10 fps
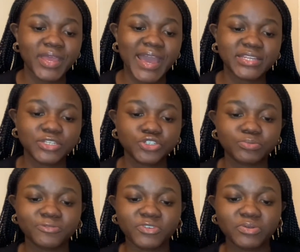I tend to
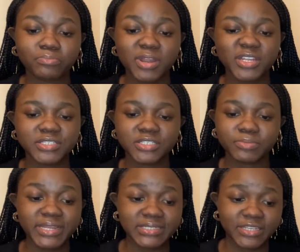be very blunt in
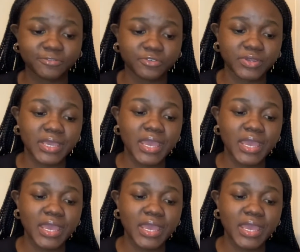my delivery.